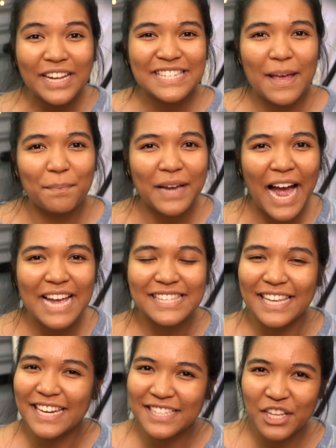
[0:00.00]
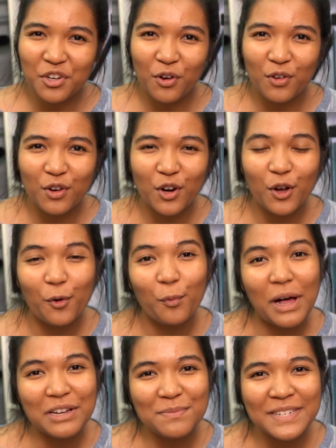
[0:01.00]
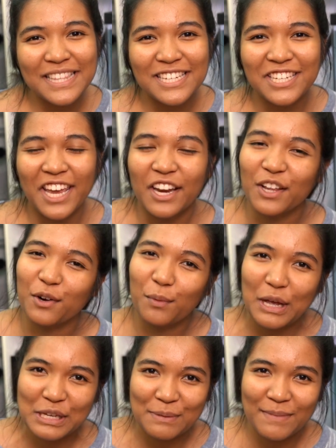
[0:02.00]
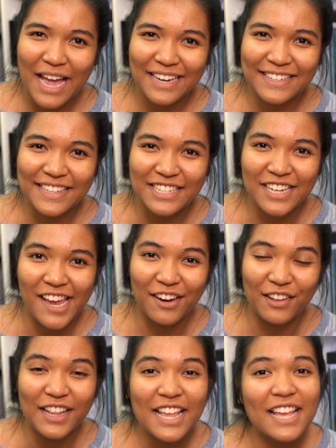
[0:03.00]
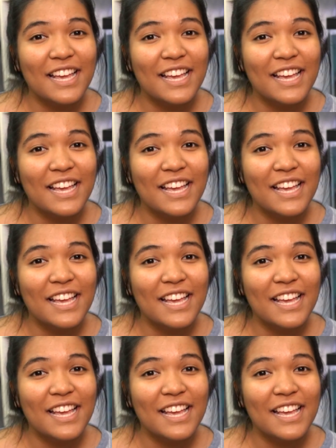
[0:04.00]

is up, guys? It is the Turtle Girl. Welcome to the channel, or welcome back to the channel.